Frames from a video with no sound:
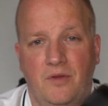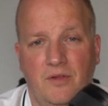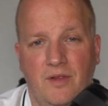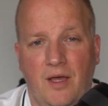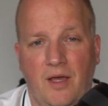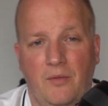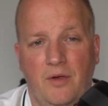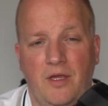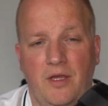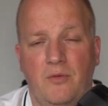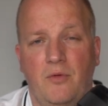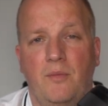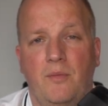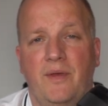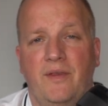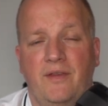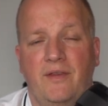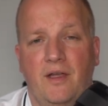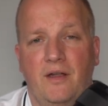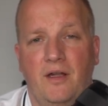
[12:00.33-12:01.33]
That way you won't
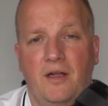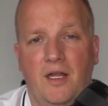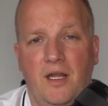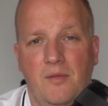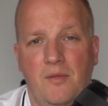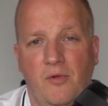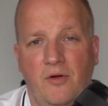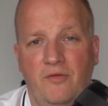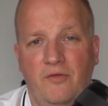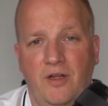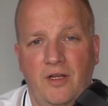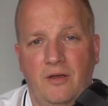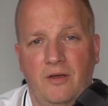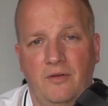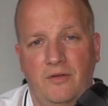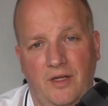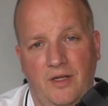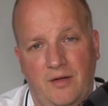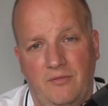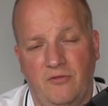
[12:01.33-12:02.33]
miss out on any more
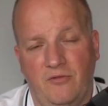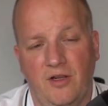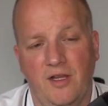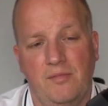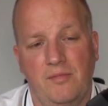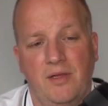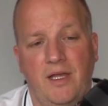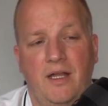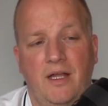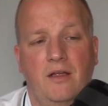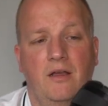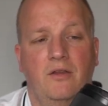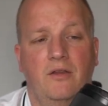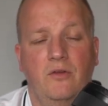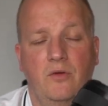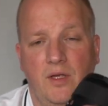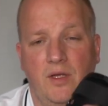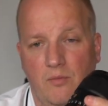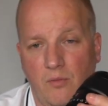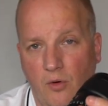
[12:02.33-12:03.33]
videos, and I'm really planning on
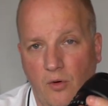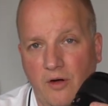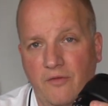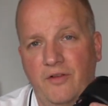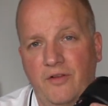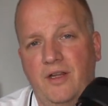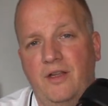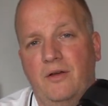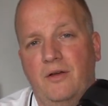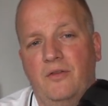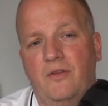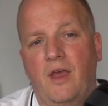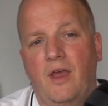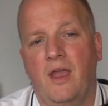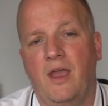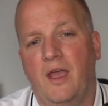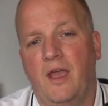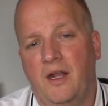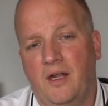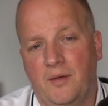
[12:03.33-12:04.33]
doing more videos
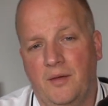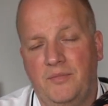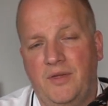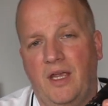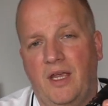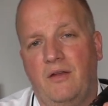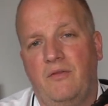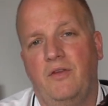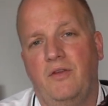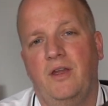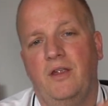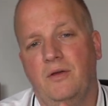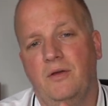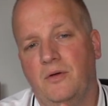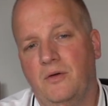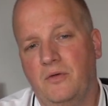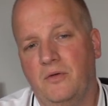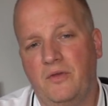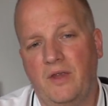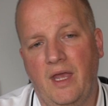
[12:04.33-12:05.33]
and updated
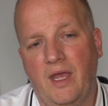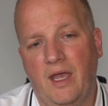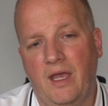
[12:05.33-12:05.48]
videos,